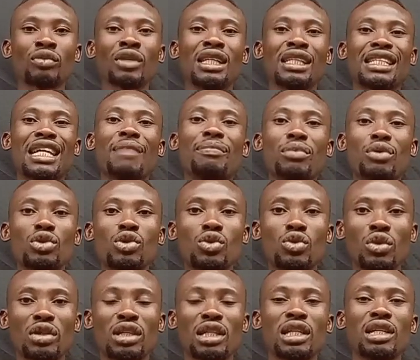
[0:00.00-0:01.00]
It happens
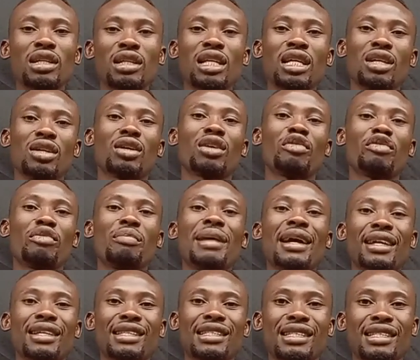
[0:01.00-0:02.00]
to kill a lot of
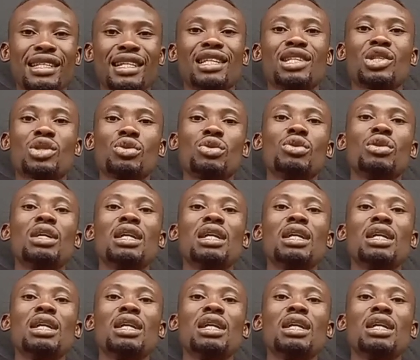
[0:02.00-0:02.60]
my snails, so